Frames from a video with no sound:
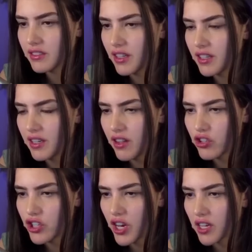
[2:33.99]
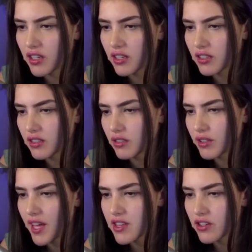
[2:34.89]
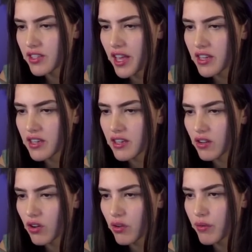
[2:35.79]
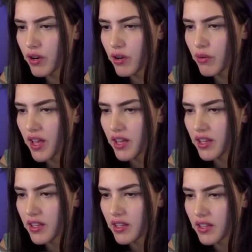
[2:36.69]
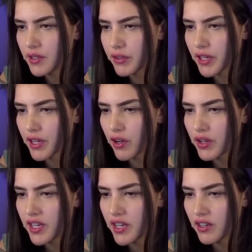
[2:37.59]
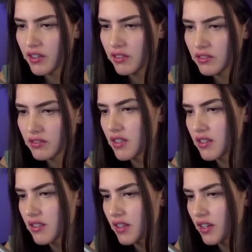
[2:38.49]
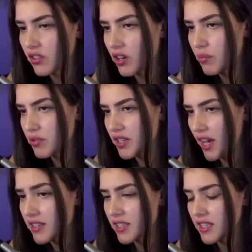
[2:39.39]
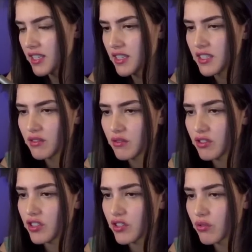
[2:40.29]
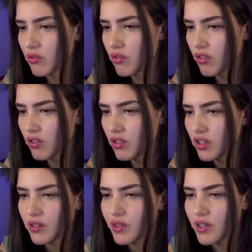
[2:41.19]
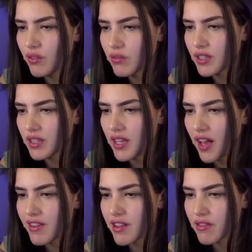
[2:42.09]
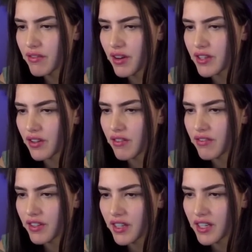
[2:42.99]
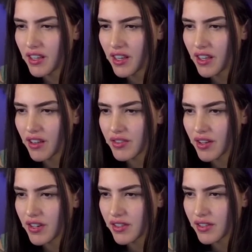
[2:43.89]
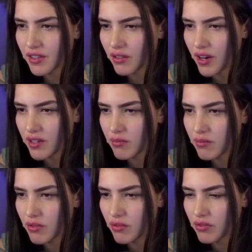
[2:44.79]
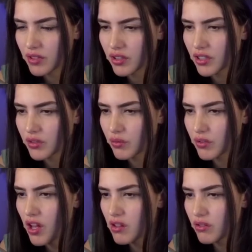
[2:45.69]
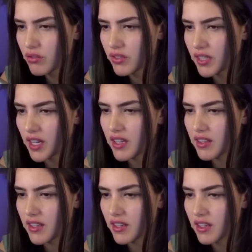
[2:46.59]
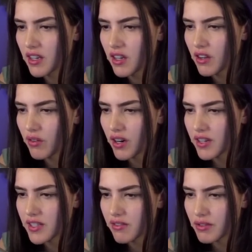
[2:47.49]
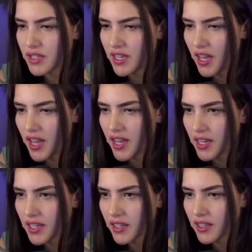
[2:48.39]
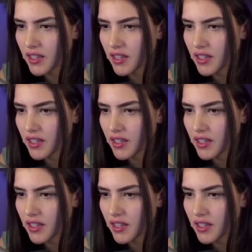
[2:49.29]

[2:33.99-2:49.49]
Another check. We either take or we run away. If we go here, things are protected, which is cool. We don't really have any threats, so I feel like king f7 is the correct move because we're not losing anything. Whereas if we take,